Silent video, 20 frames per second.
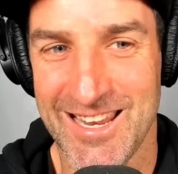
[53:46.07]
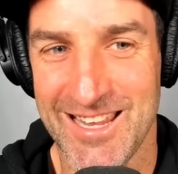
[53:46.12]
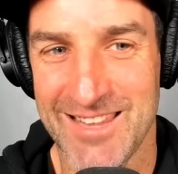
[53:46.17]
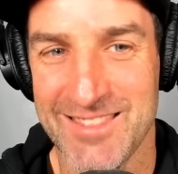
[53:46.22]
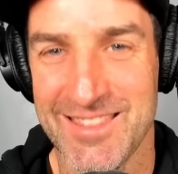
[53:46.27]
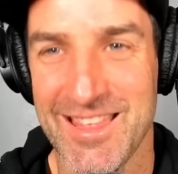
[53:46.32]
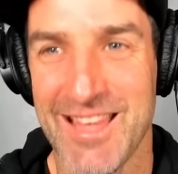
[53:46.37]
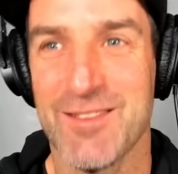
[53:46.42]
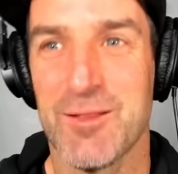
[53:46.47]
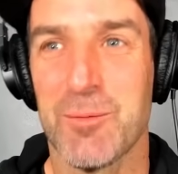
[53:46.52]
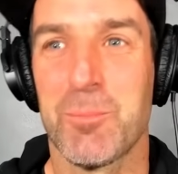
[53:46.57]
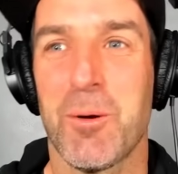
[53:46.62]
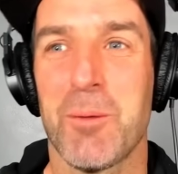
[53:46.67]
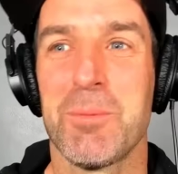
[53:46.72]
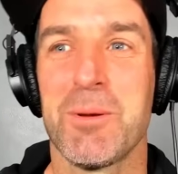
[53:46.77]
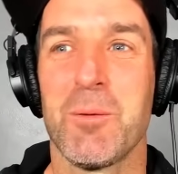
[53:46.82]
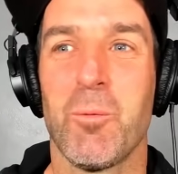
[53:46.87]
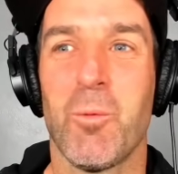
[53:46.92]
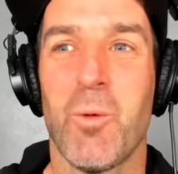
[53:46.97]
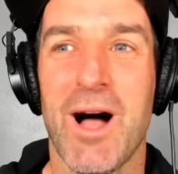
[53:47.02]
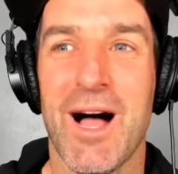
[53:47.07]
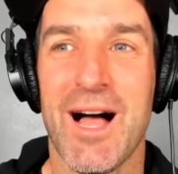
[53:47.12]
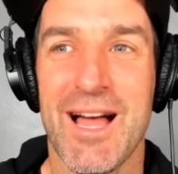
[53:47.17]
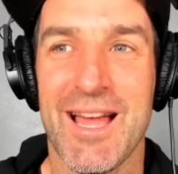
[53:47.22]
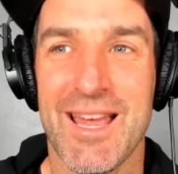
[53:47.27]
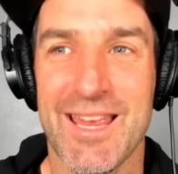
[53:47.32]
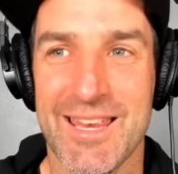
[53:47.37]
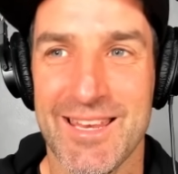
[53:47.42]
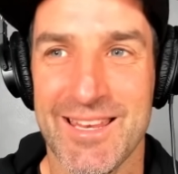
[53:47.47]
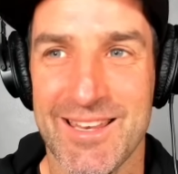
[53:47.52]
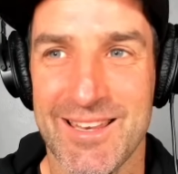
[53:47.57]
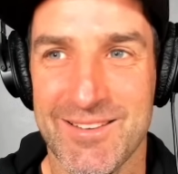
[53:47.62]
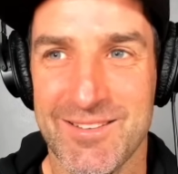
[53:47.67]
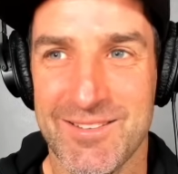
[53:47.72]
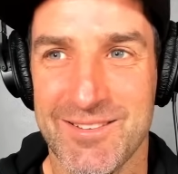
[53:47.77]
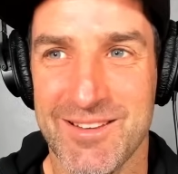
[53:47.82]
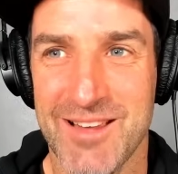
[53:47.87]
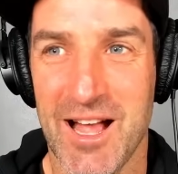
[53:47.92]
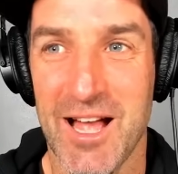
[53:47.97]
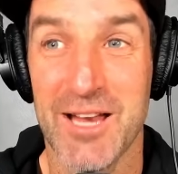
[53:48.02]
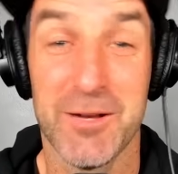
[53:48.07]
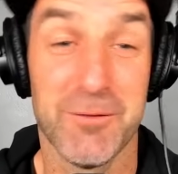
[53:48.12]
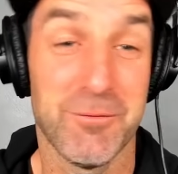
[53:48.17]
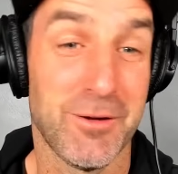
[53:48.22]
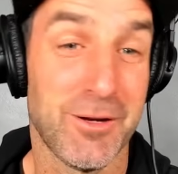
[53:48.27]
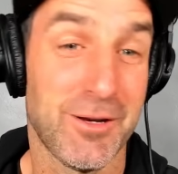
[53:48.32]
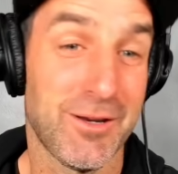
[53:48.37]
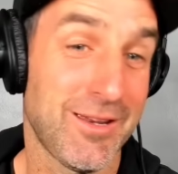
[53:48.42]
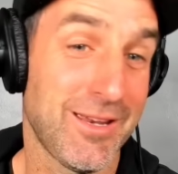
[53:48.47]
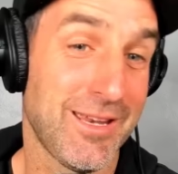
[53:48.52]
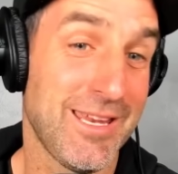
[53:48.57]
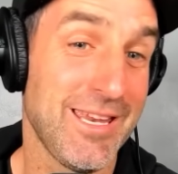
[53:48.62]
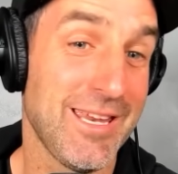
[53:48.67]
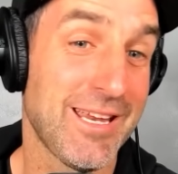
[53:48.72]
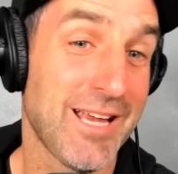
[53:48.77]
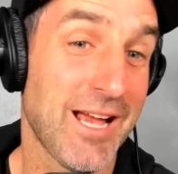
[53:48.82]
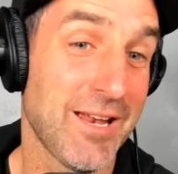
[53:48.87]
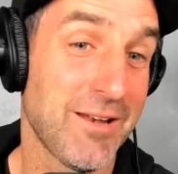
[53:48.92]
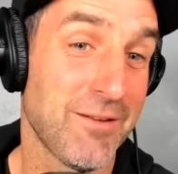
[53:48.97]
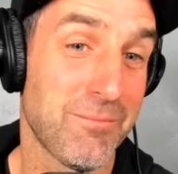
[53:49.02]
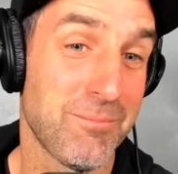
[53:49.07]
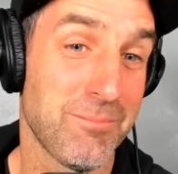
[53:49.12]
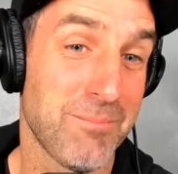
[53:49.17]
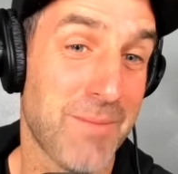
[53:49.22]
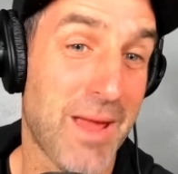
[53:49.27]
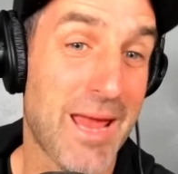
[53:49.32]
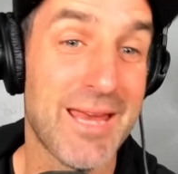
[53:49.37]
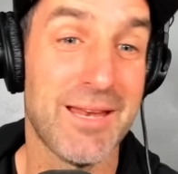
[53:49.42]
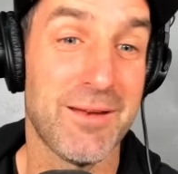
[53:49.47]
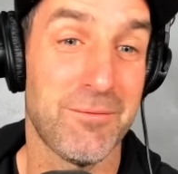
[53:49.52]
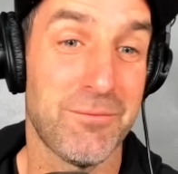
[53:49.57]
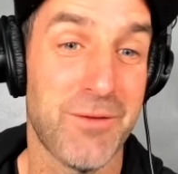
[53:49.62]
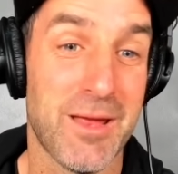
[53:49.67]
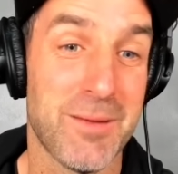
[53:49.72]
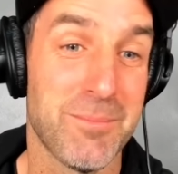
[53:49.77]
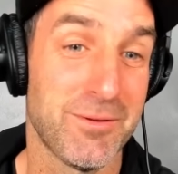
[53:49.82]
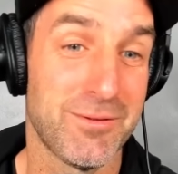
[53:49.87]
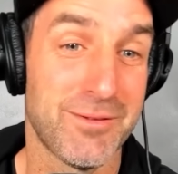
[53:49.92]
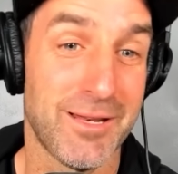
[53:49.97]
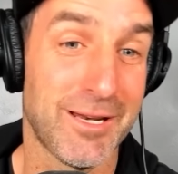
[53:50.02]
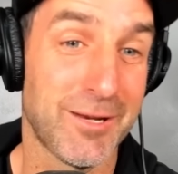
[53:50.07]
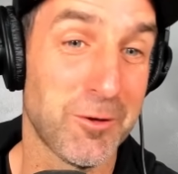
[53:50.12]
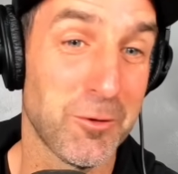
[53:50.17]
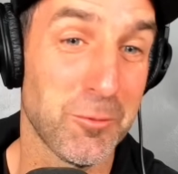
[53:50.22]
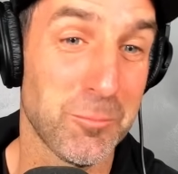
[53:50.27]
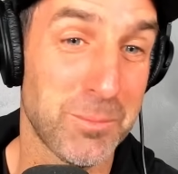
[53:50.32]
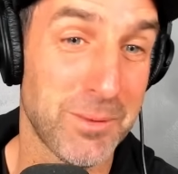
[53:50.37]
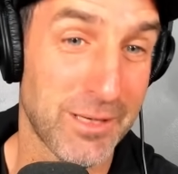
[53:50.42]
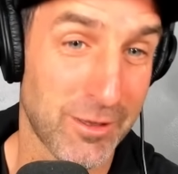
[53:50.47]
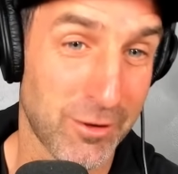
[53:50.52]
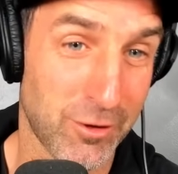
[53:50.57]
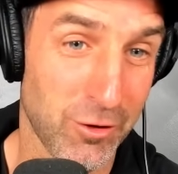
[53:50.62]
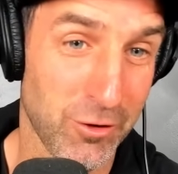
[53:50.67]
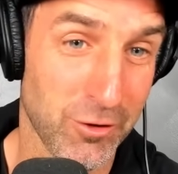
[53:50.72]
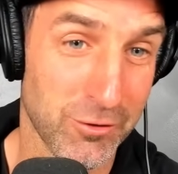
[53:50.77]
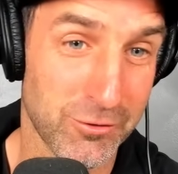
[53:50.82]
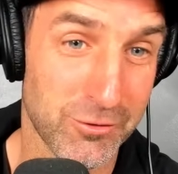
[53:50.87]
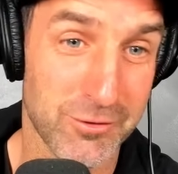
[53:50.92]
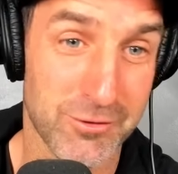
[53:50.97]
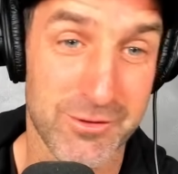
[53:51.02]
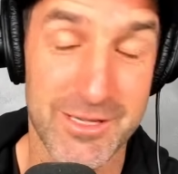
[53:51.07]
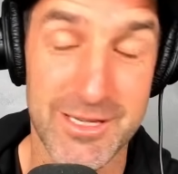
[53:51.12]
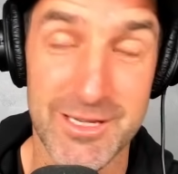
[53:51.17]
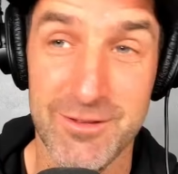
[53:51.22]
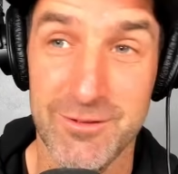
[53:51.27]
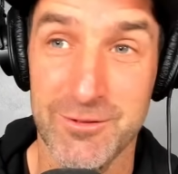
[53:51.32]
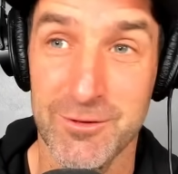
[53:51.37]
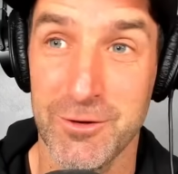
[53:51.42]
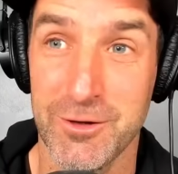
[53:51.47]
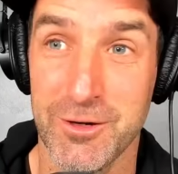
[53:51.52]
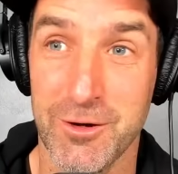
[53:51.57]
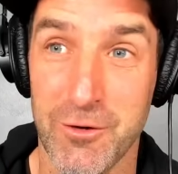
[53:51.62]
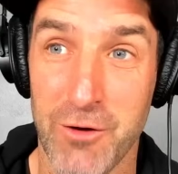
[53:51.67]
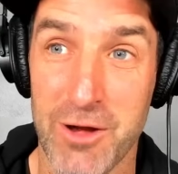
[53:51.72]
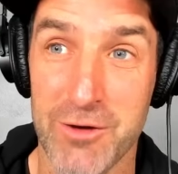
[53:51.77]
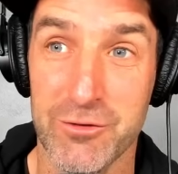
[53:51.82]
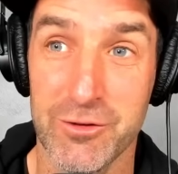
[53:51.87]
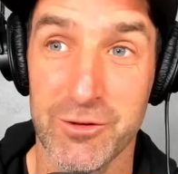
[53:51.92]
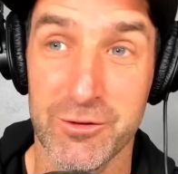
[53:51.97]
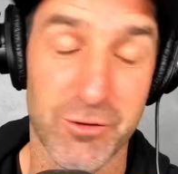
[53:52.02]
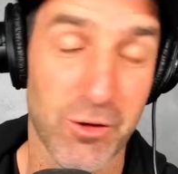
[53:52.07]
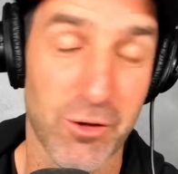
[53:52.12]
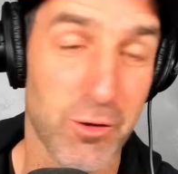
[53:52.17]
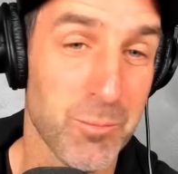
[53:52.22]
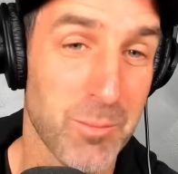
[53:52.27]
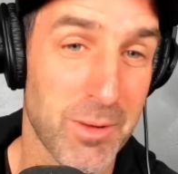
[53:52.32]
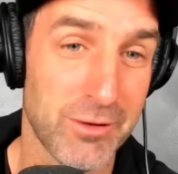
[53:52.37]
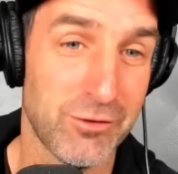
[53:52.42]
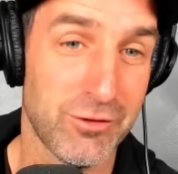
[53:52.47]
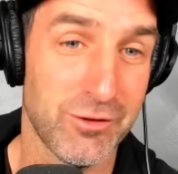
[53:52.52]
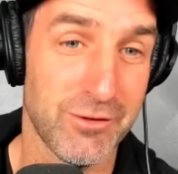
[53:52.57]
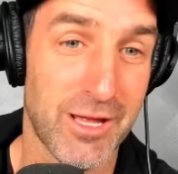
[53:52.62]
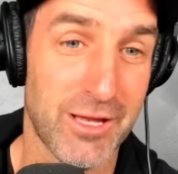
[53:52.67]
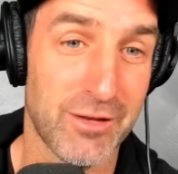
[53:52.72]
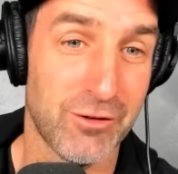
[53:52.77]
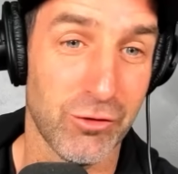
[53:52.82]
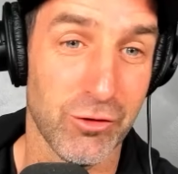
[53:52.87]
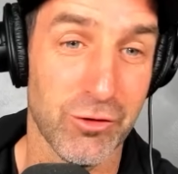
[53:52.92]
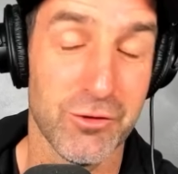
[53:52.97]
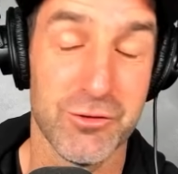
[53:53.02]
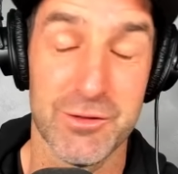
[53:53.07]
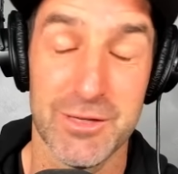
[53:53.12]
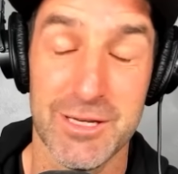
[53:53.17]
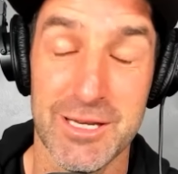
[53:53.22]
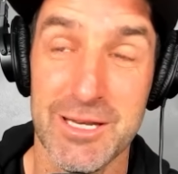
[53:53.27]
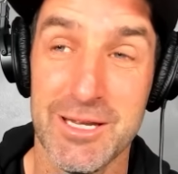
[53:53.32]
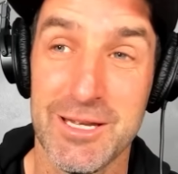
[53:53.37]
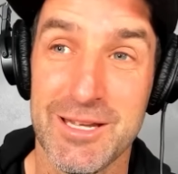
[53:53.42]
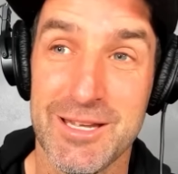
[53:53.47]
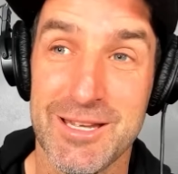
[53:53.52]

And that's probably why it's he kind of made it famous that it could be a curse, because he started crashing so much in that jersey